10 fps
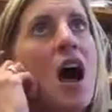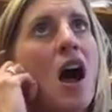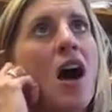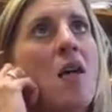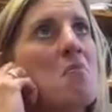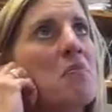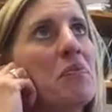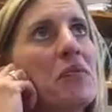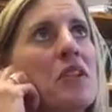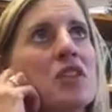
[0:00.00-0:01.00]

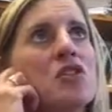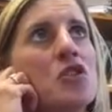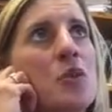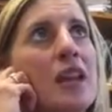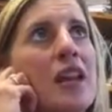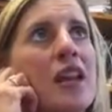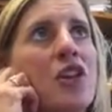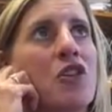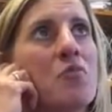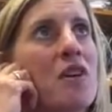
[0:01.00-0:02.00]
doing it in
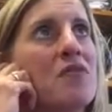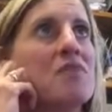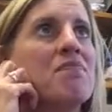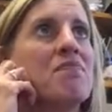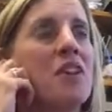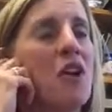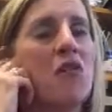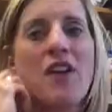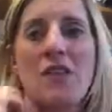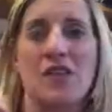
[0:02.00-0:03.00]
a group of
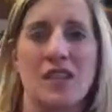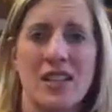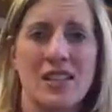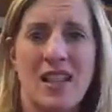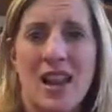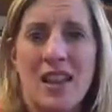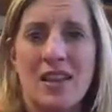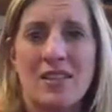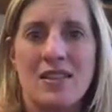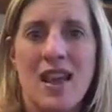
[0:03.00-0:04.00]
5 or 6
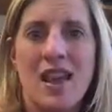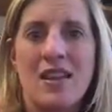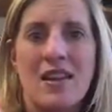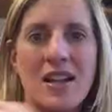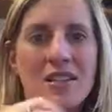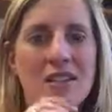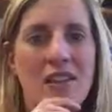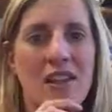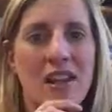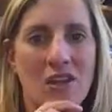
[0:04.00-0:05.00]
kids, not to
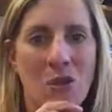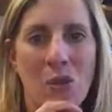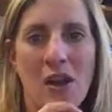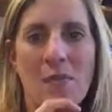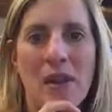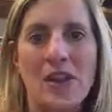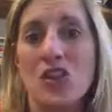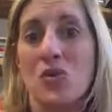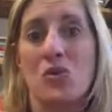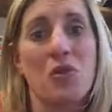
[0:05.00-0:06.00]
say that either one
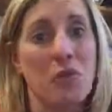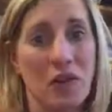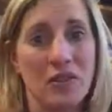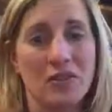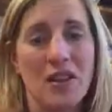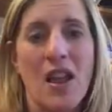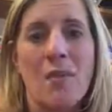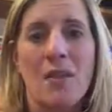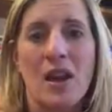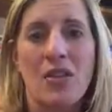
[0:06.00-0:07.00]
makes you thrilled,
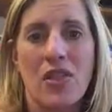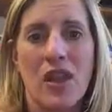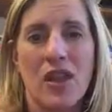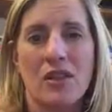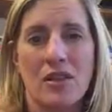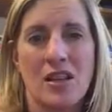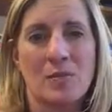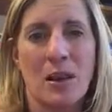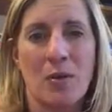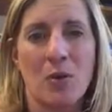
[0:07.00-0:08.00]
but I think it
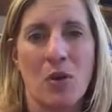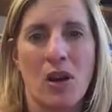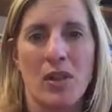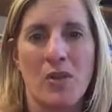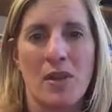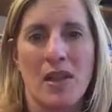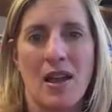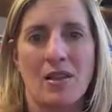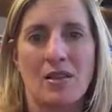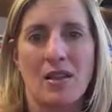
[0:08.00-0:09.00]
does make me worry a little bit
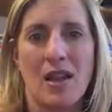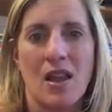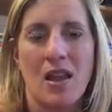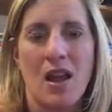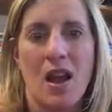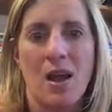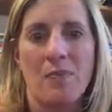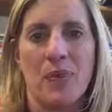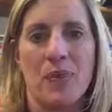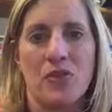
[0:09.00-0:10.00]
less
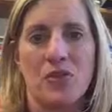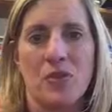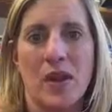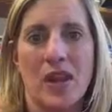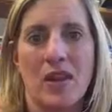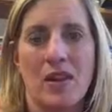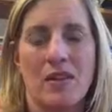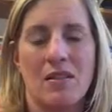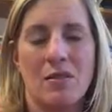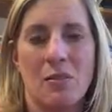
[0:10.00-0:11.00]
when they're doing it
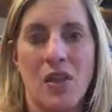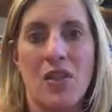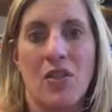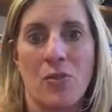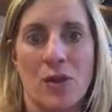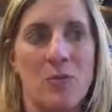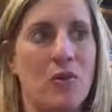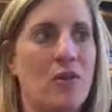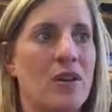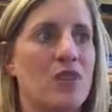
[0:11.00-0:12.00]
with other
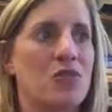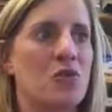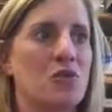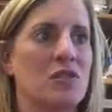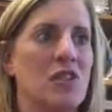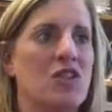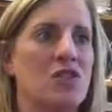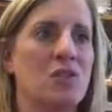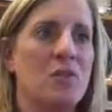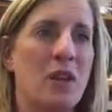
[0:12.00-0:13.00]
people in a
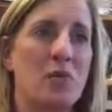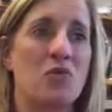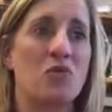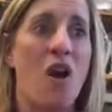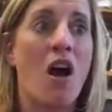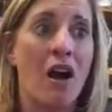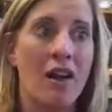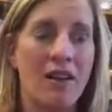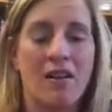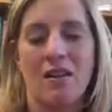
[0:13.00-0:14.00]
socialization. So being
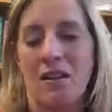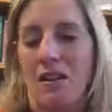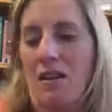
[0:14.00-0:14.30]
withdrawn